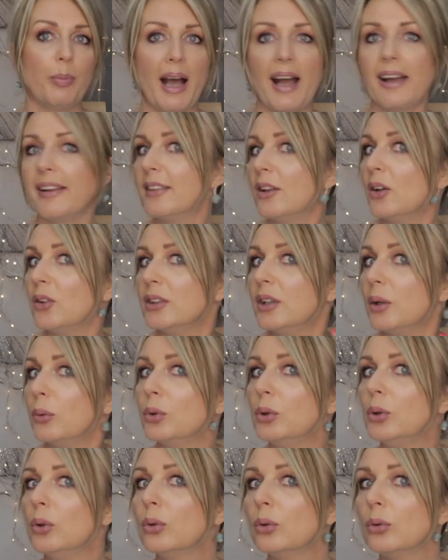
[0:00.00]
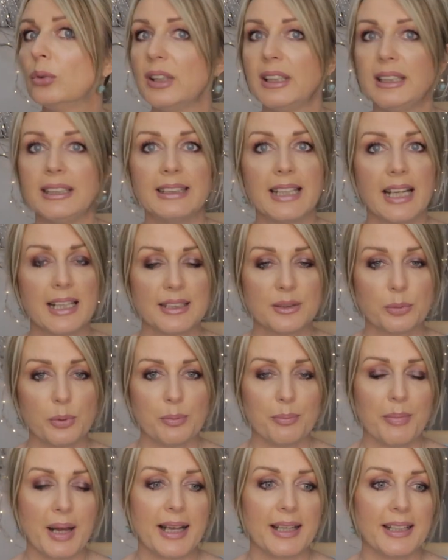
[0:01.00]
but I thought they would look really nice
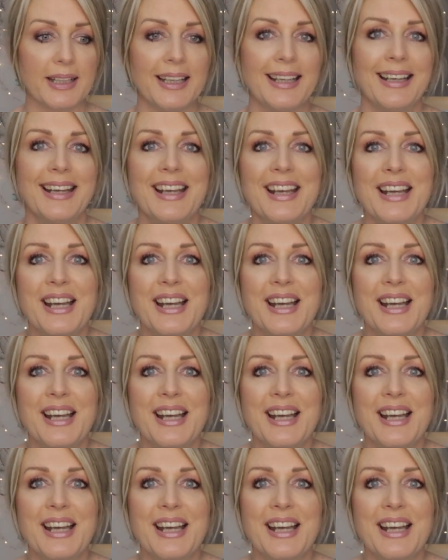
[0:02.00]
with my